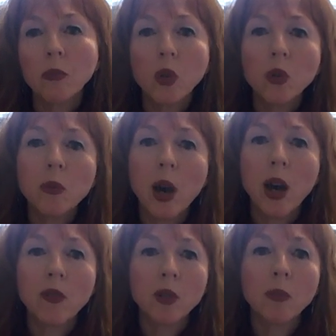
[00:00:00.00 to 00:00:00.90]
Boom
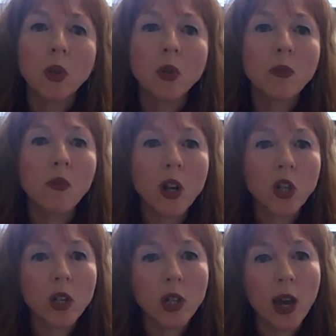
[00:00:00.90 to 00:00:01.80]
after boom
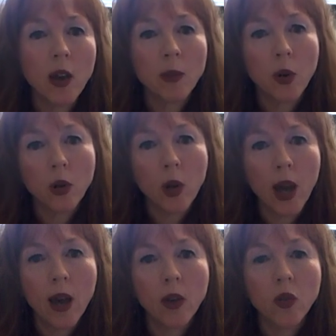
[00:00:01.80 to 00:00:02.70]
rushing down upon your
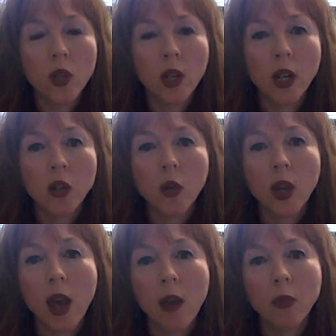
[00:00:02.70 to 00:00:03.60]
house in
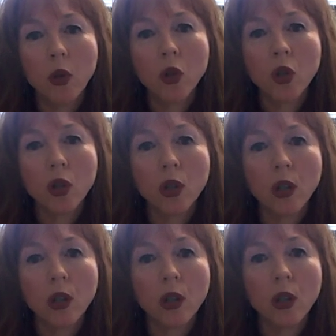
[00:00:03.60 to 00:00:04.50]
glittery ambush.
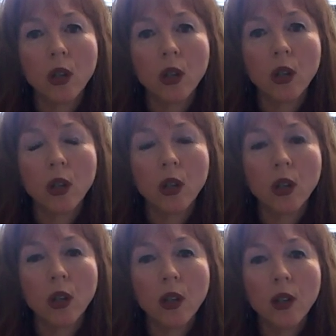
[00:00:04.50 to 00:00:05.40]

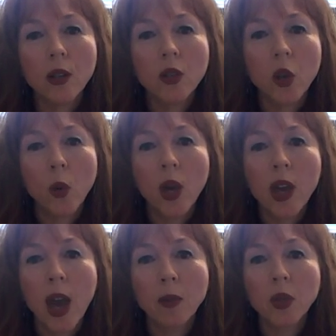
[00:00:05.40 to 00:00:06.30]
So we
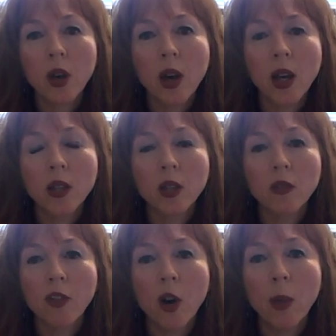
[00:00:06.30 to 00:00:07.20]
capsized
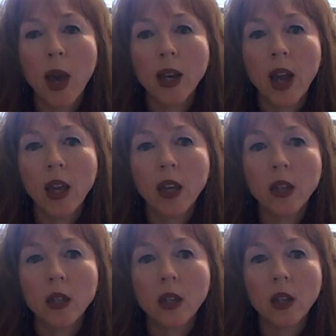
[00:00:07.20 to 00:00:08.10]
and fell back
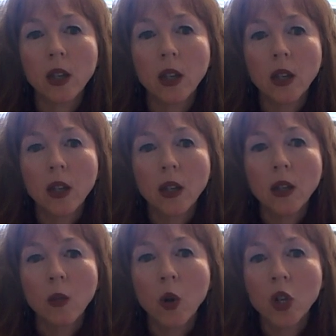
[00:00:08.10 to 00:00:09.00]
naked,
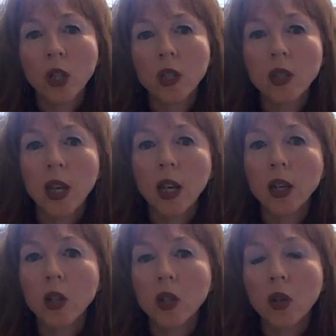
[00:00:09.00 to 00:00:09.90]
watching the
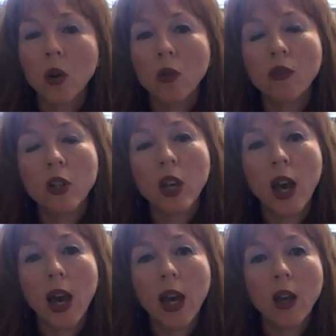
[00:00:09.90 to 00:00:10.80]
ceiling dissolve into
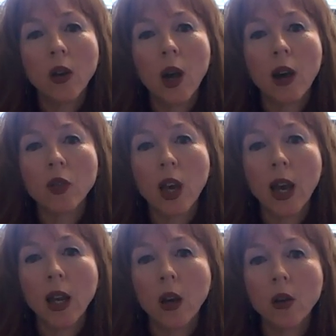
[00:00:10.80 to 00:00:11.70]
halo after
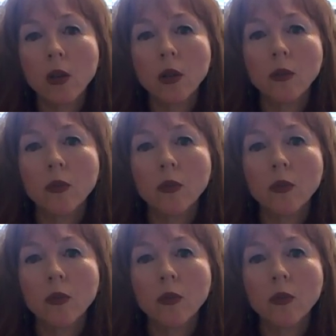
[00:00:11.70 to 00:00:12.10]
halo,